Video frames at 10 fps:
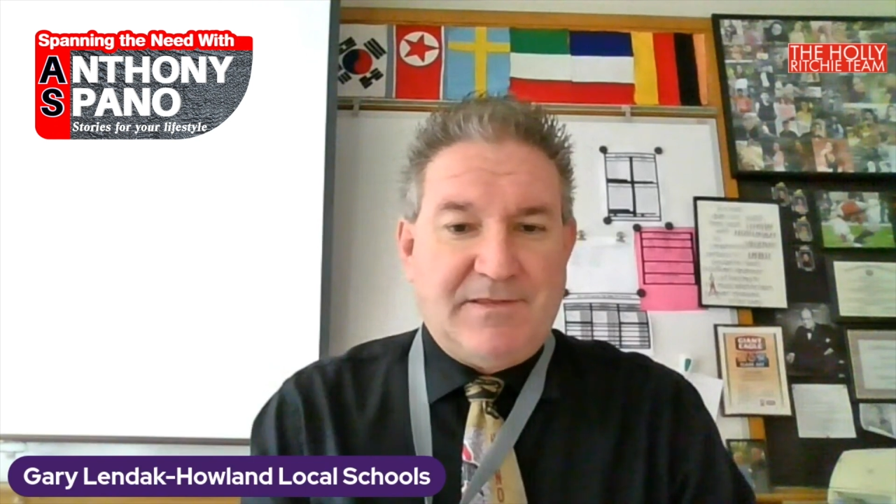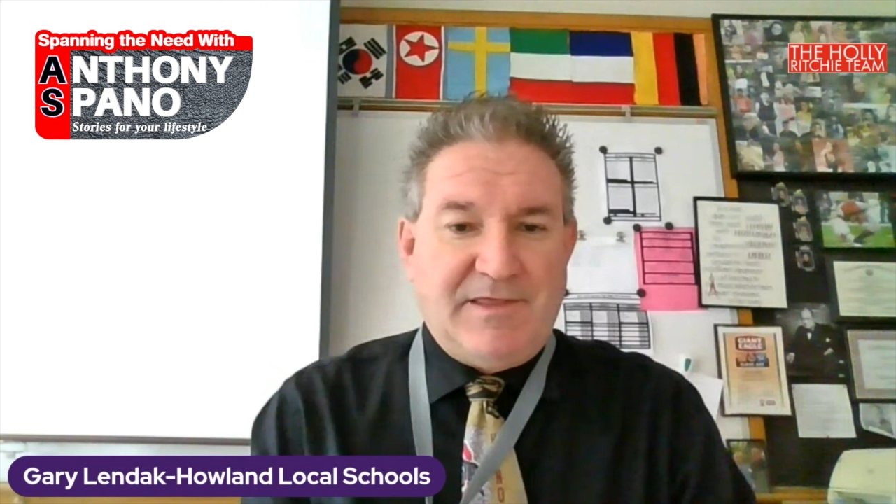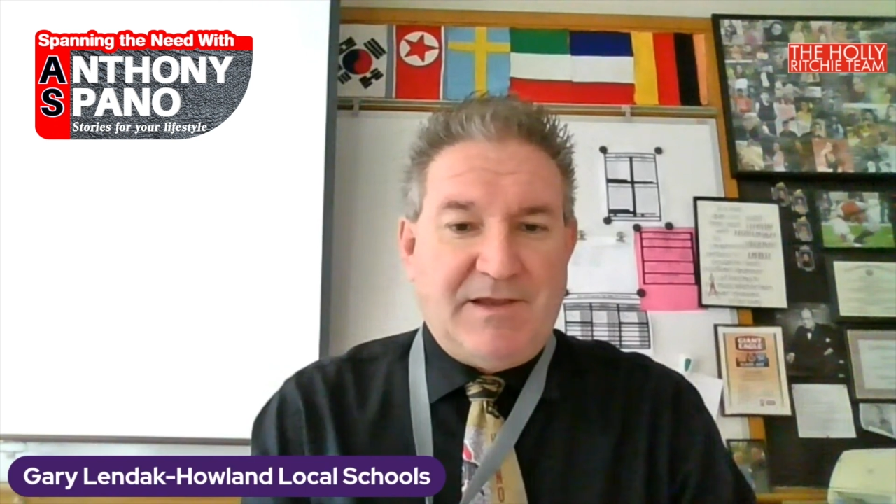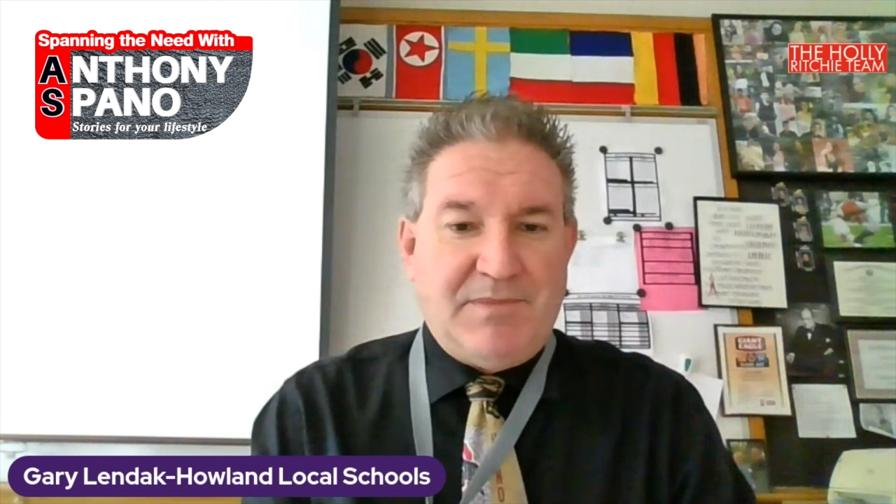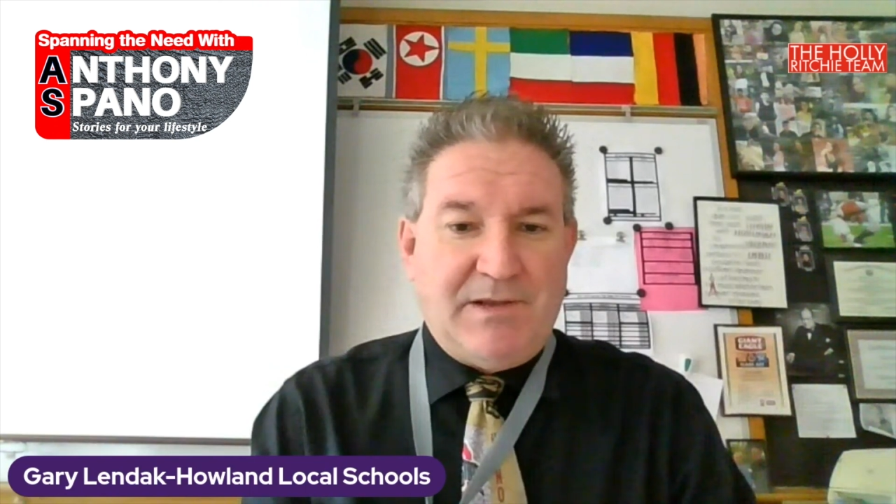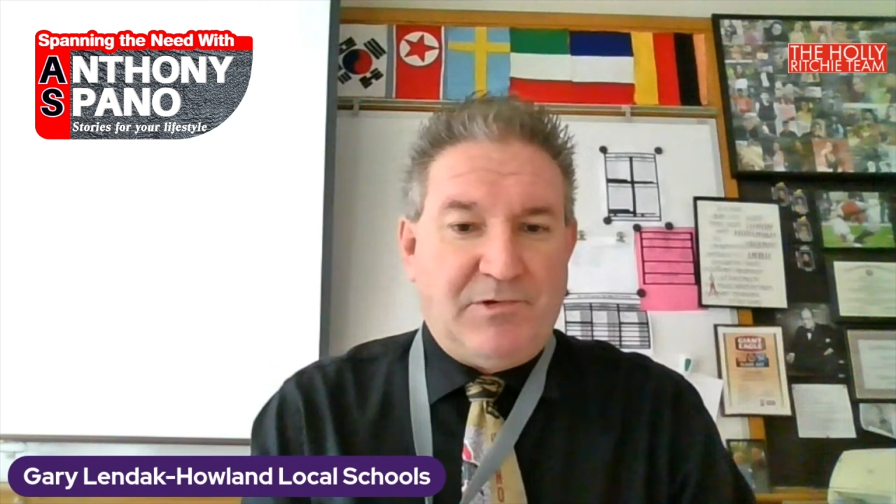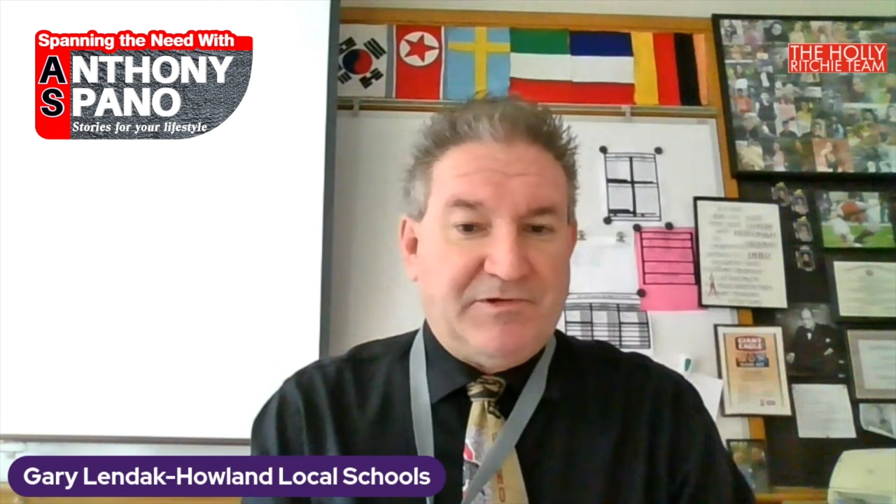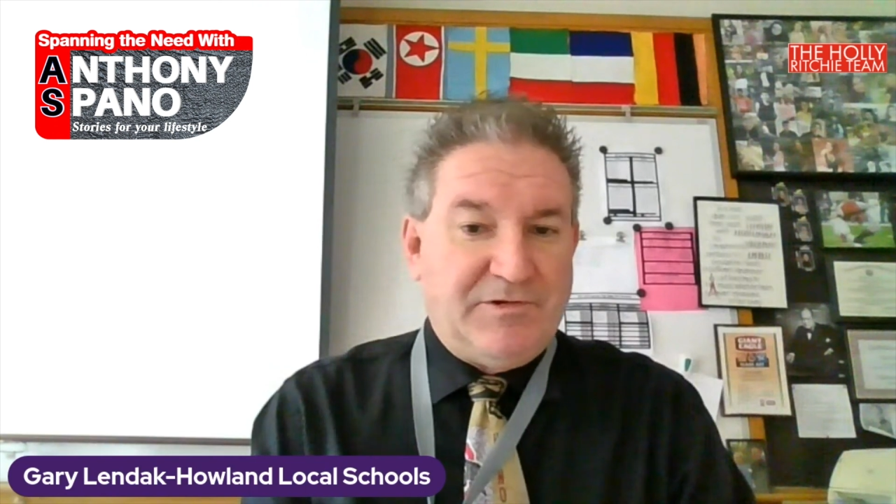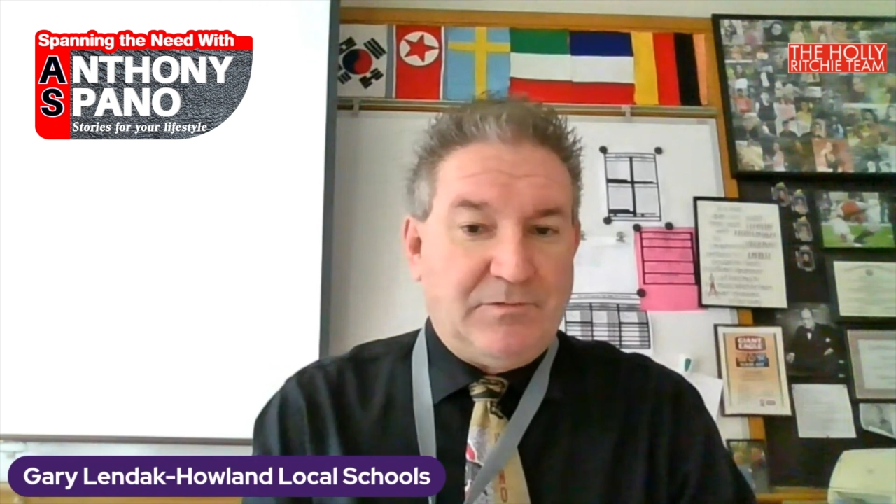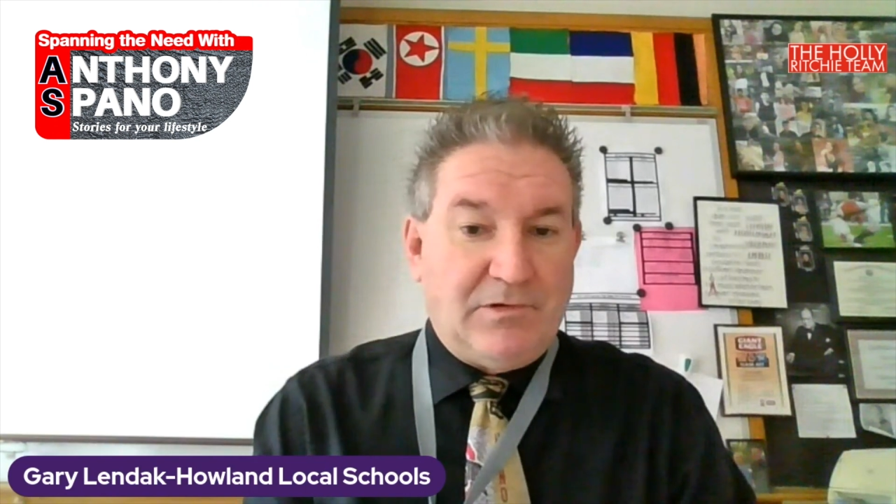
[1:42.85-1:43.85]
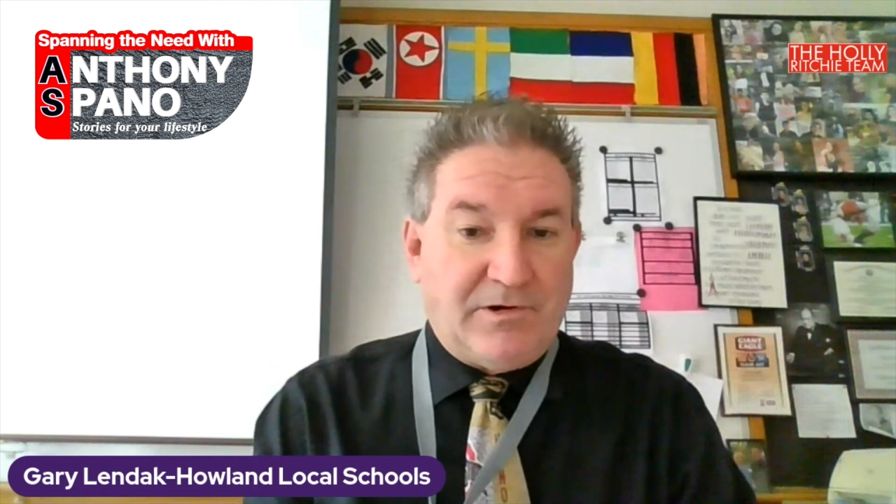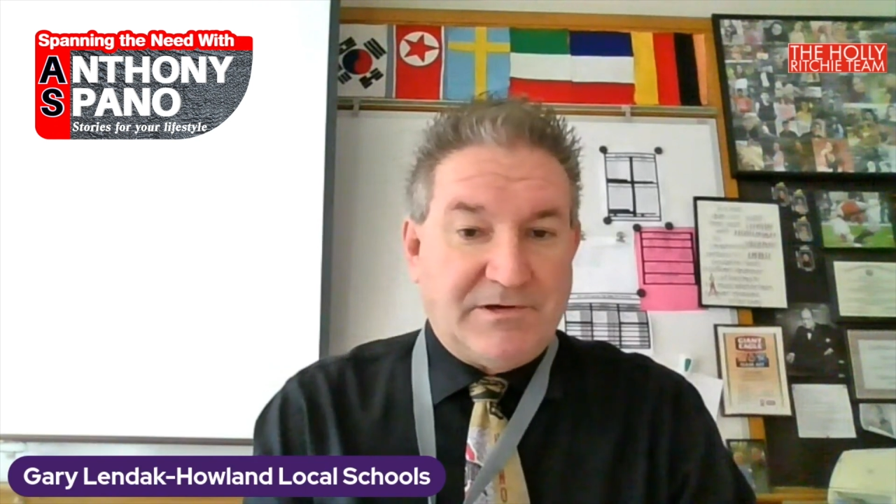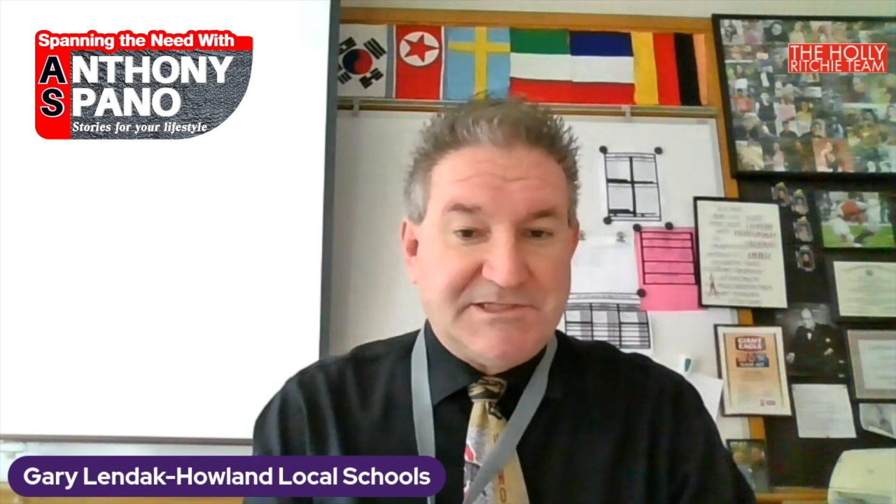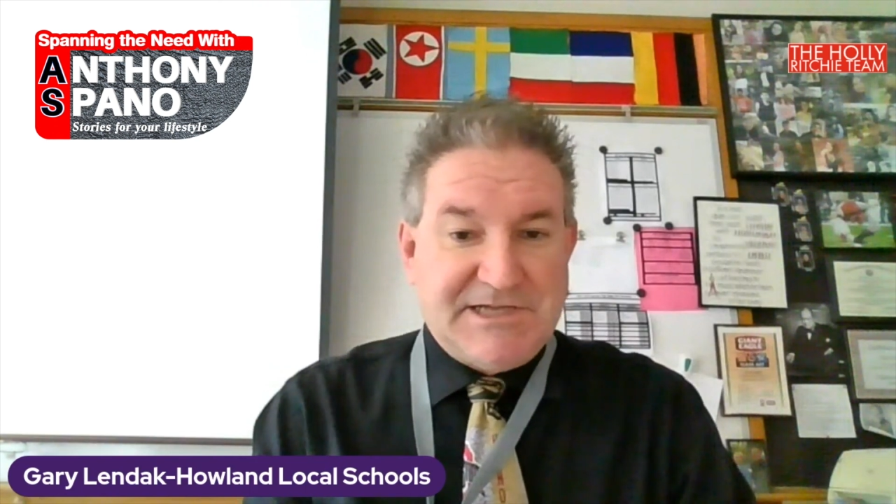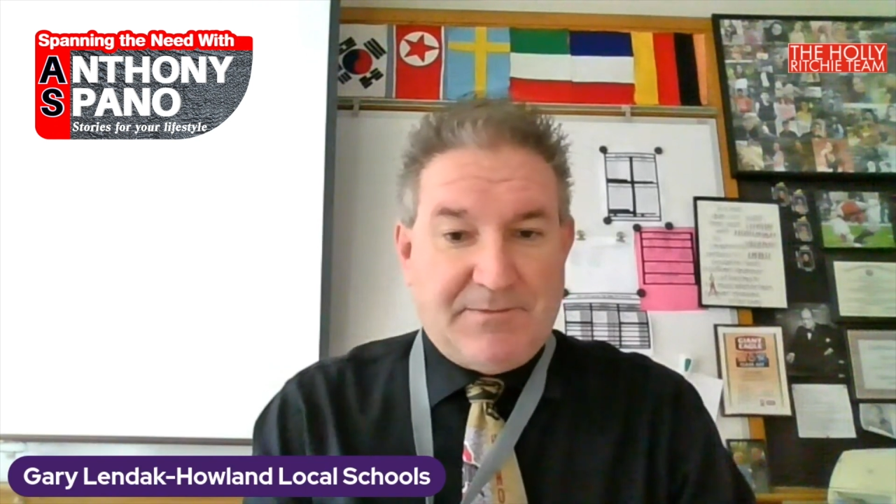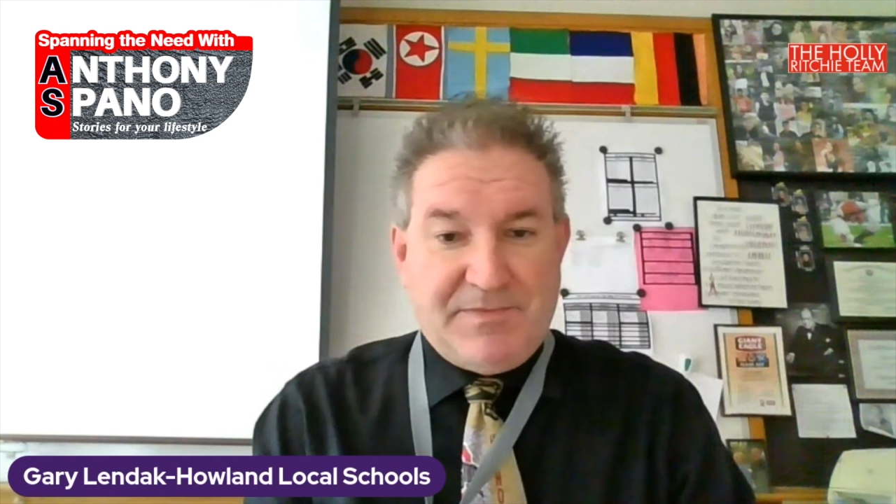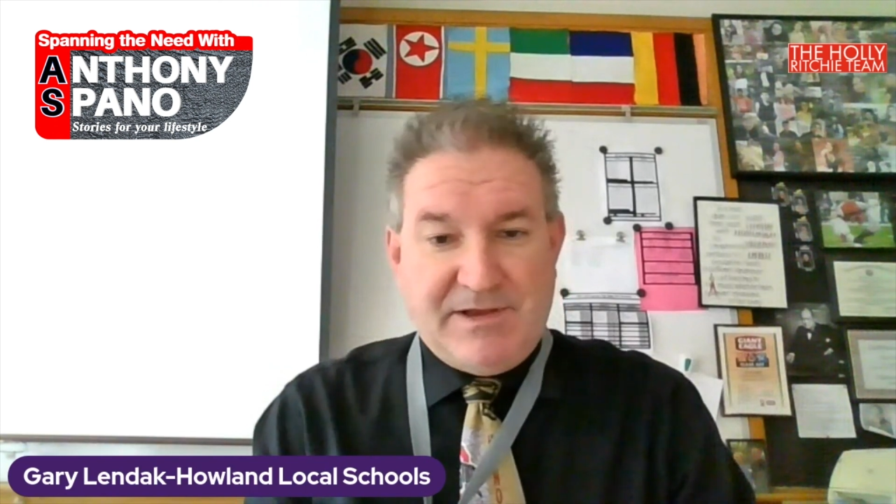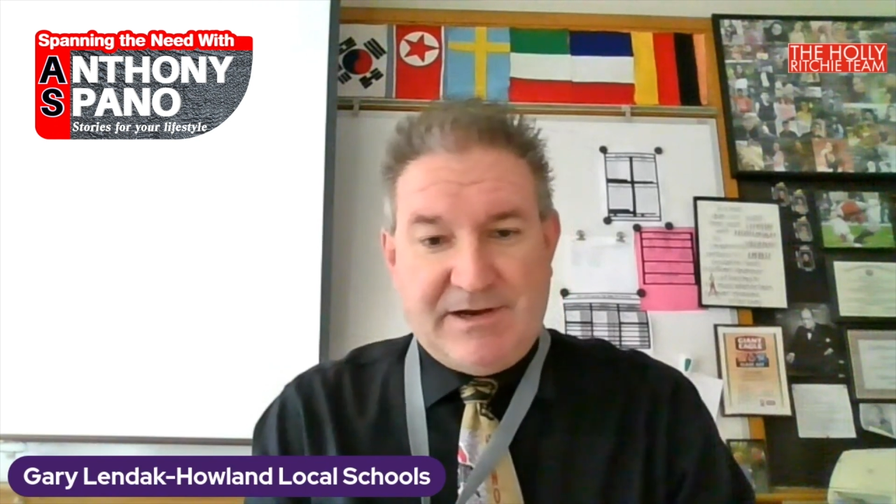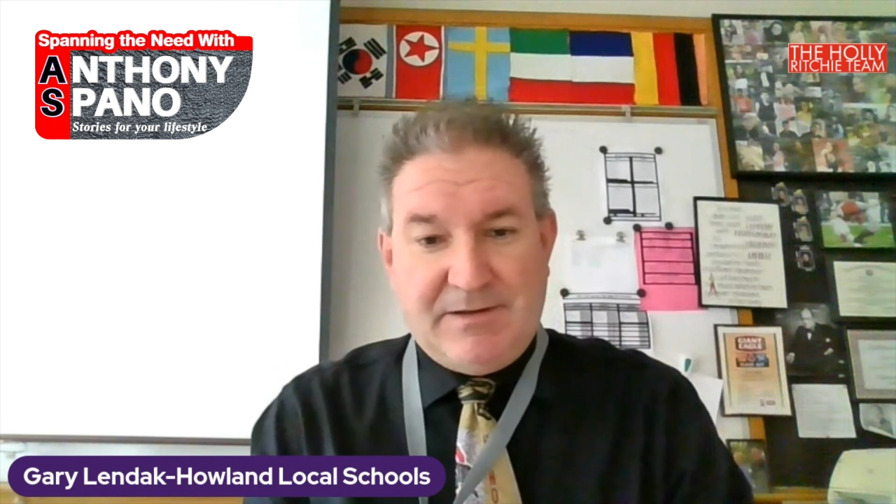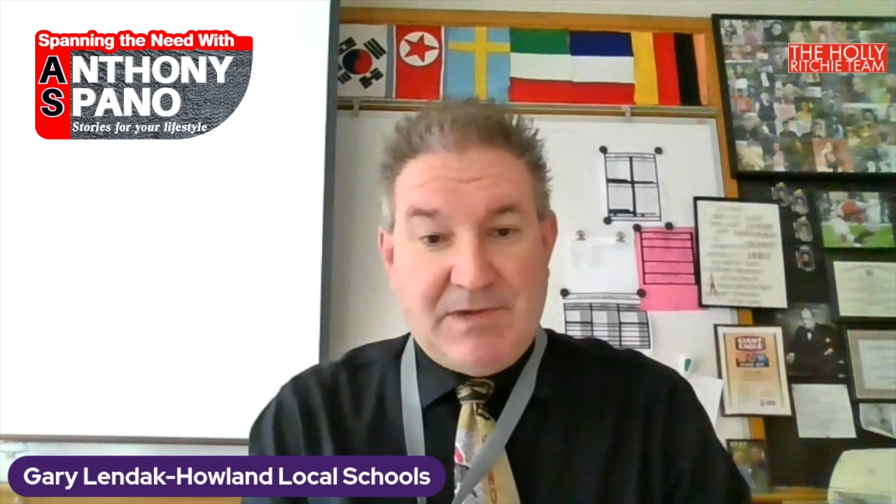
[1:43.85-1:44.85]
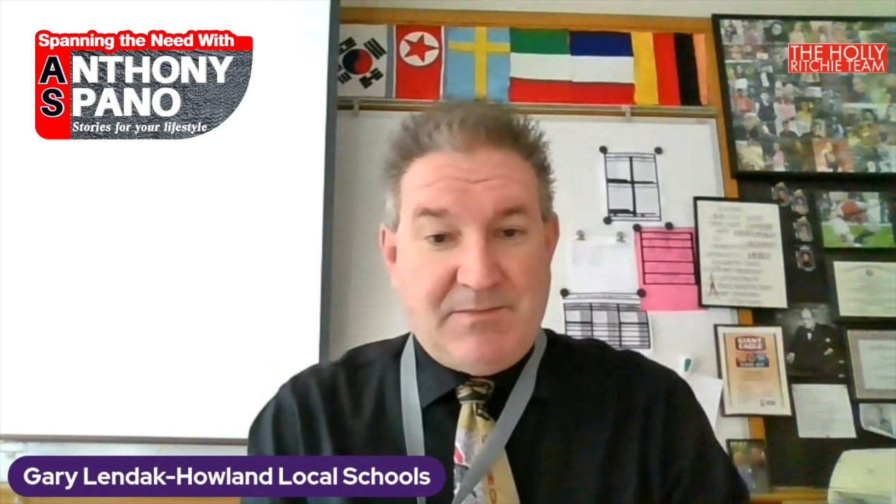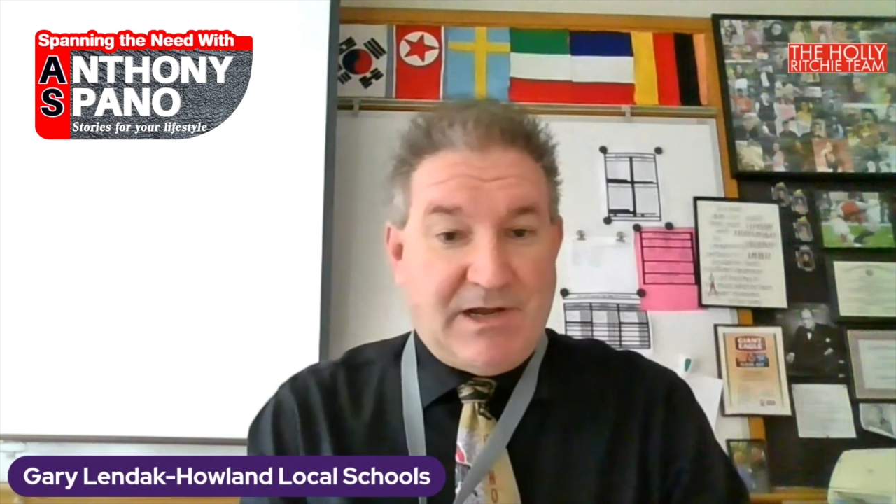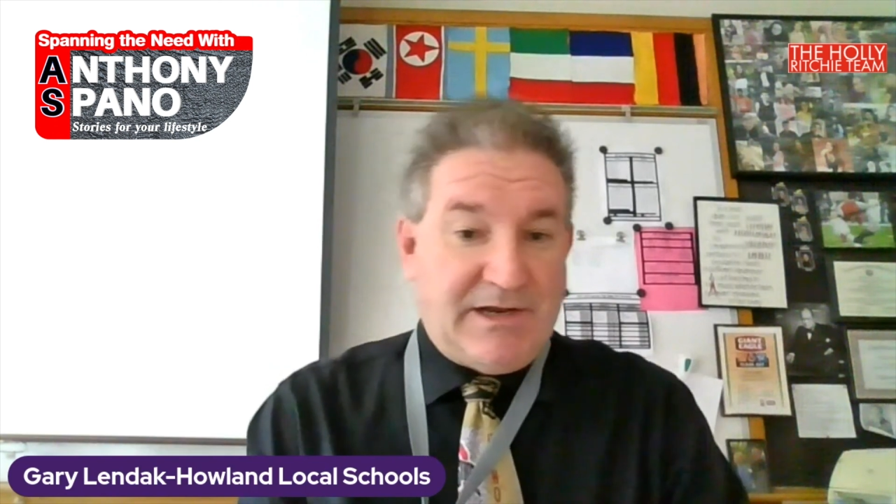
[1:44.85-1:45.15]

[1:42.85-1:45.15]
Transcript: they be able to learn something and maybe